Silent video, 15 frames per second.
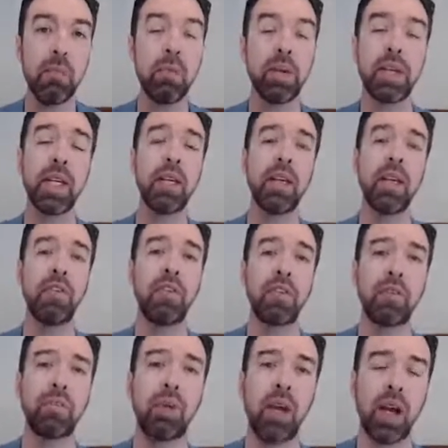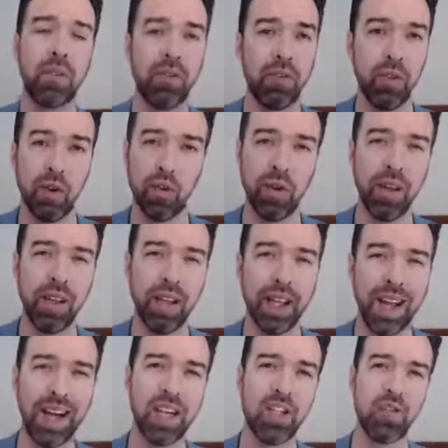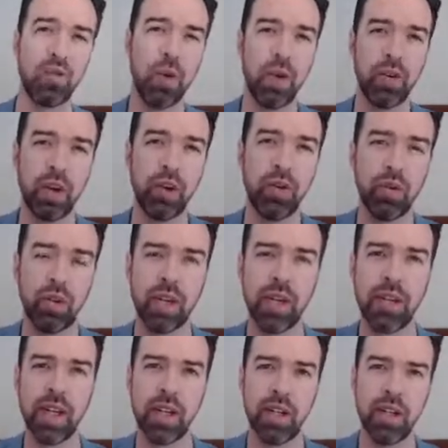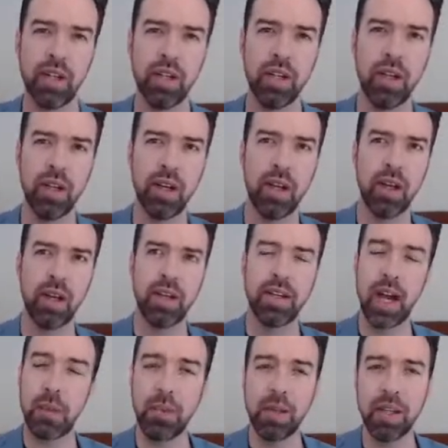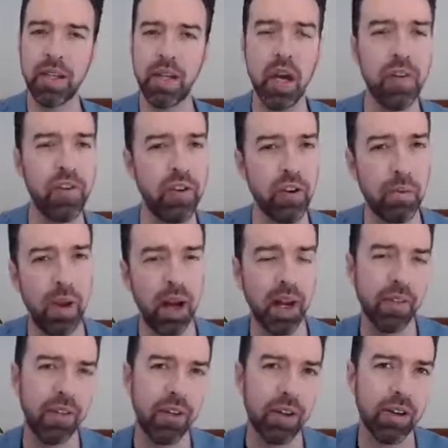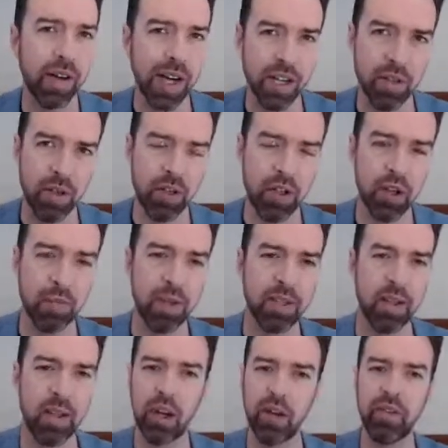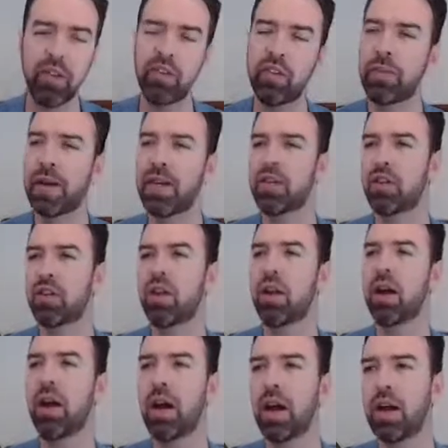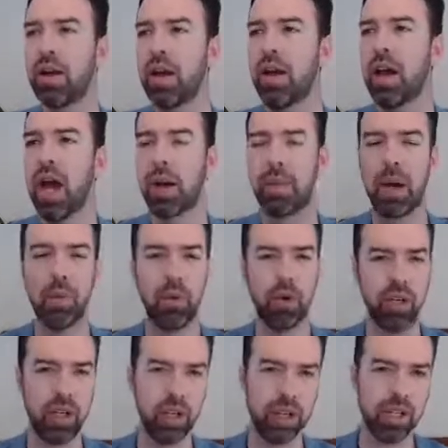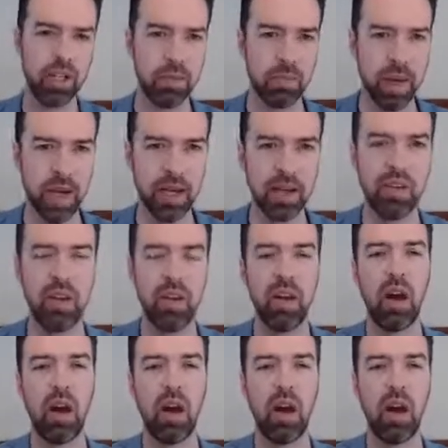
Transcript: particularly if you're applying for a really large, well-known organization. Doubly so if you're applying for a graduate job. There's a lot of information online about what you can expect